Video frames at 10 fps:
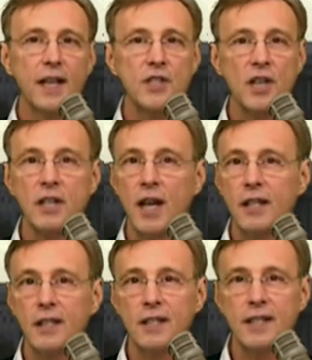is
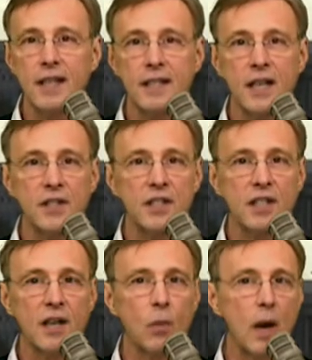unlikely to take down the
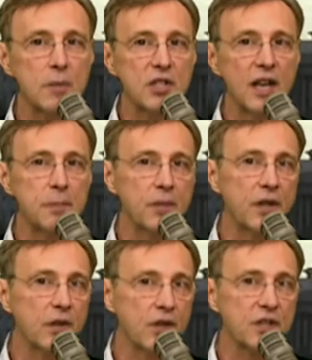entire website,
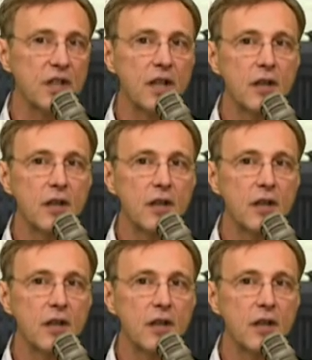but of course,